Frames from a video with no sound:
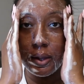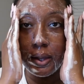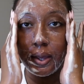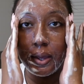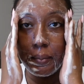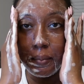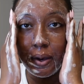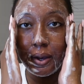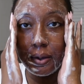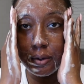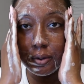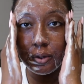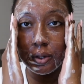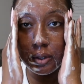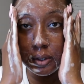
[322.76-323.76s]
And my
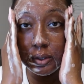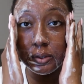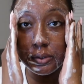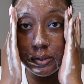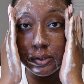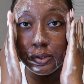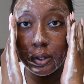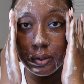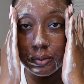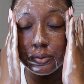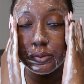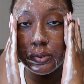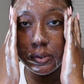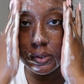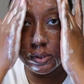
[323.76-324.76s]
oil
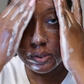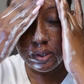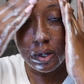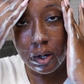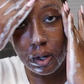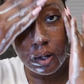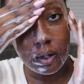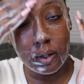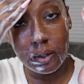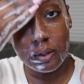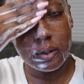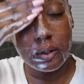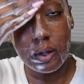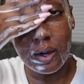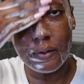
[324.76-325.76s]
zones
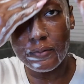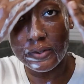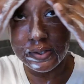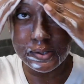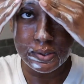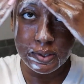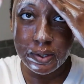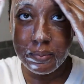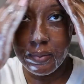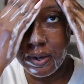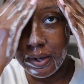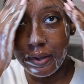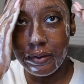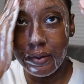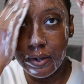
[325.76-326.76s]
are obviously
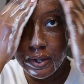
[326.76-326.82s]
my